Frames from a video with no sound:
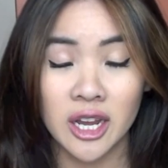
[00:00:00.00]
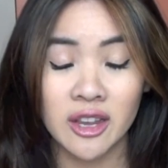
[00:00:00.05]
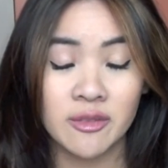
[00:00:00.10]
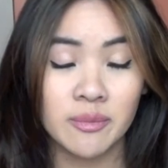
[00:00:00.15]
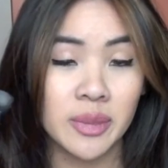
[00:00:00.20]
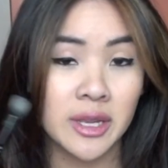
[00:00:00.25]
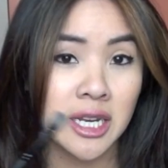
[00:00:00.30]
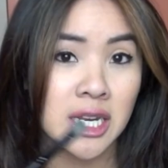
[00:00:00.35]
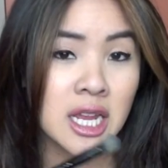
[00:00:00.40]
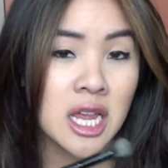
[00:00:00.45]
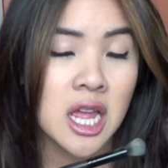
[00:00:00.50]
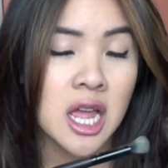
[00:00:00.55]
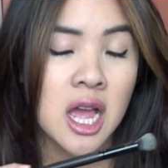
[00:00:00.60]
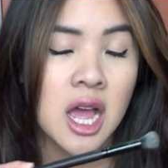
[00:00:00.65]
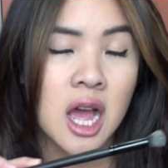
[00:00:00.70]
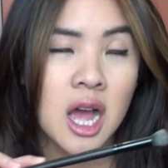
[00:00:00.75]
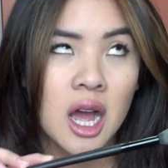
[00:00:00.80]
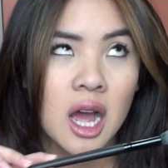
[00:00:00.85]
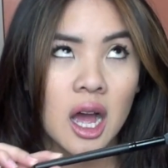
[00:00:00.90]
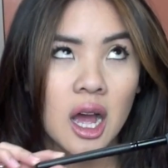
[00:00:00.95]
I've been
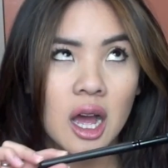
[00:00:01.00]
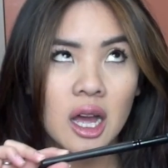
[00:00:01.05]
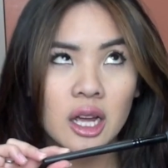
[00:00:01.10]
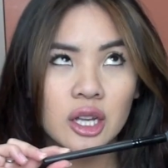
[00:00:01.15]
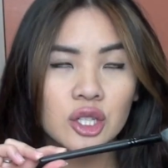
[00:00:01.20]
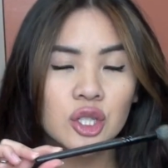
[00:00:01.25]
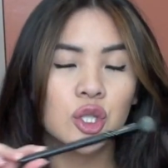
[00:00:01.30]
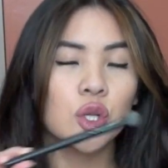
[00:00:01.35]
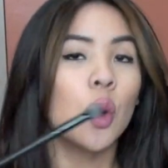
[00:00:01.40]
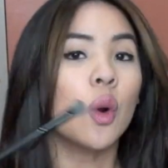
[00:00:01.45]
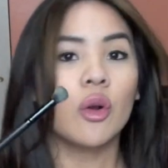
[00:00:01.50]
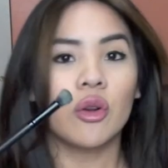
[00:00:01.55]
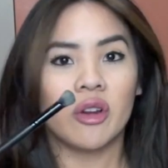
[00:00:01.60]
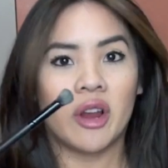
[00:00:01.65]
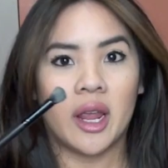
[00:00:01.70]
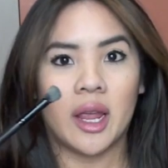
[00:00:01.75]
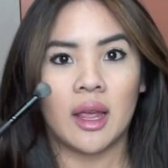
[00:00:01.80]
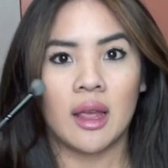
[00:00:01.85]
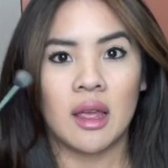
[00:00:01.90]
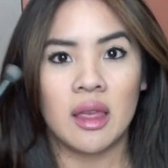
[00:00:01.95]

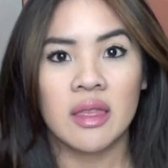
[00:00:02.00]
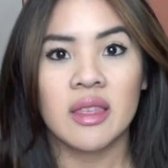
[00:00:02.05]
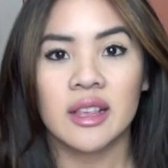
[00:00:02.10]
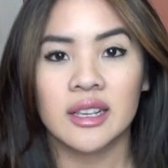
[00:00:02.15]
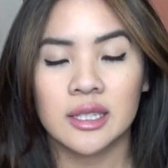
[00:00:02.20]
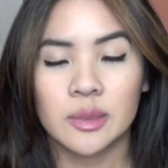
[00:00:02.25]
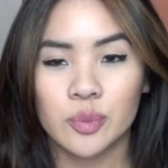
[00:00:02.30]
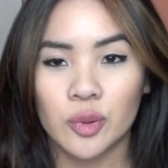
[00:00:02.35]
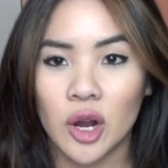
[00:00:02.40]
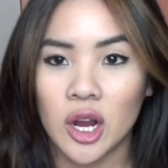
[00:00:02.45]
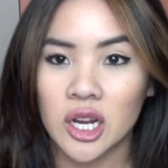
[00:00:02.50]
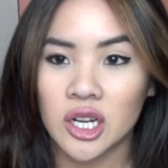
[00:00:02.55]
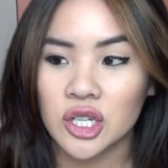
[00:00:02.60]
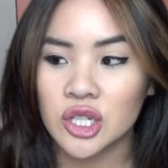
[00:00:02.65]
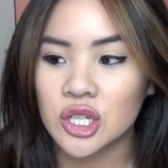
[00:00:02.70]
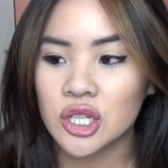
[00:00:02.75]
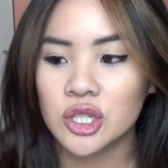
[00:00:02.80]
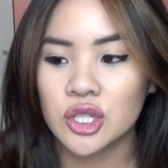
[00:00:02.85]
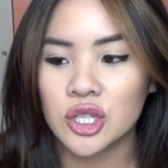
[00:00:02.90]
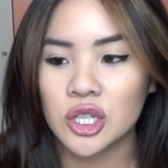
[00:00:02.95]
adoring this
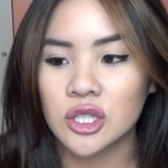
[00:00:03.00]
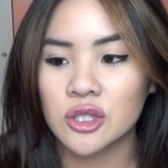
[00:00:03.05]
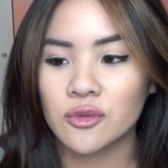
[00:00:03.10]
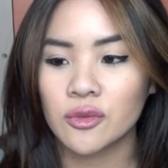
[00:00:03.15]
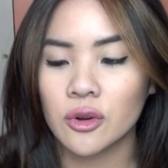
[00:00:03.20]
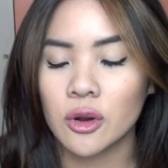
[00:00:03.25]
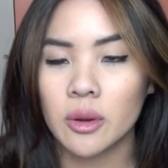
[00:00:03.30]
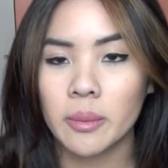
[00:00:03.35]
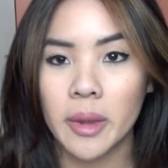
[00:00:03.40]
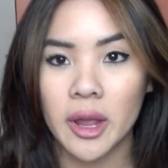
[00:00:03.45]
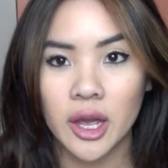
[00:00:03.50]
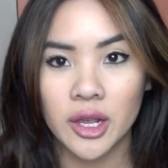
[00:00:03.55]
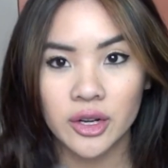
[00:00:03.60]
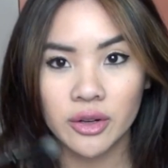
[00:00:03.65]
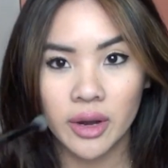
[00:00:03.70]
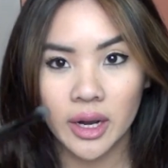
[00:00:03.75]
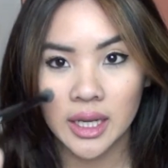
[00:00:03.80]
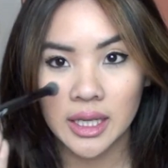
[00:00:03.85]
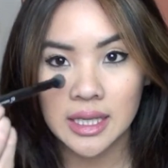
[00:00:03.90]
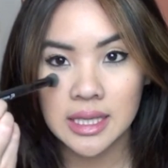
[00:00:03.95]
brush just for my
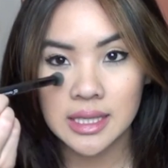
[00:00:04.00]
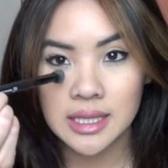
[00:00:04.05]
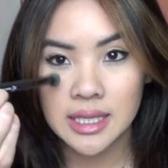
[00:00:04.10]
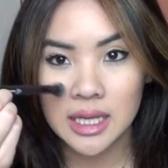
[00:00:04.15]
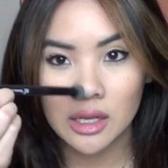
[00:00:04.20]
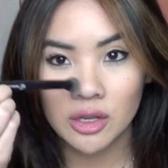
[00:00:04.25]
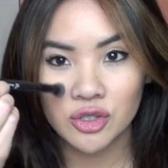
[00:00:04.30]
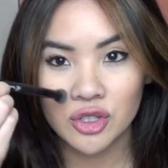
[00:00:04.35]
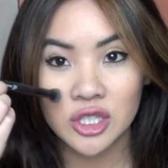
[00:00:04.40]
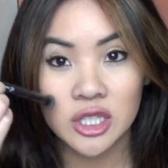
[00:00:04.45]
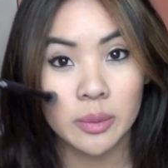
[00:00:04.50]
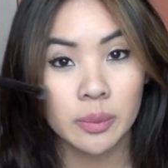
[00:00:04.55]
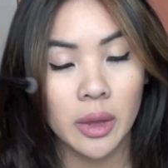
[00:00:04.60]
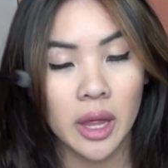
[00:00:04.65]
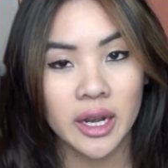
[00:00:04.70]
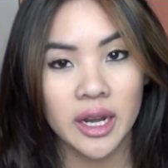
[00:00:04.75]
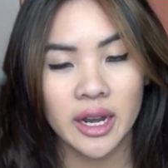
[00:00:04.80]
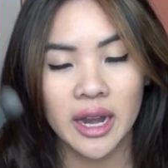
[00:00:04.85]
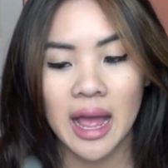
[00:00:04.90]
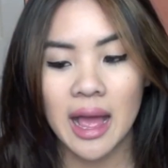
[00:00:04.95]
under eye concealer, just to
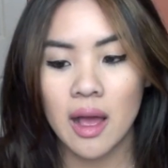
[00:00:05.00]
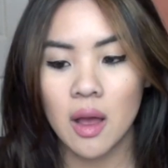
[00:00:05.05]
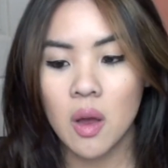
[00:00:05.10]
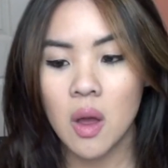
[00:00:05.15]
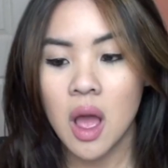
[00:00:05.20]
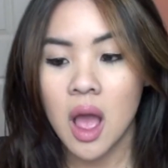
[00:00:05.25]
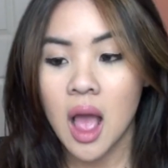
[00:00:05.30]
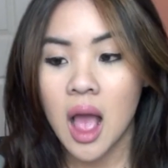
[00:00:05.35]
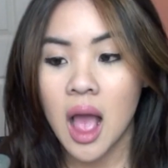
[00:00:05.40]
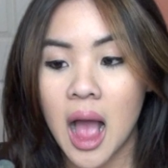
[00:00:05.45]
blend it out.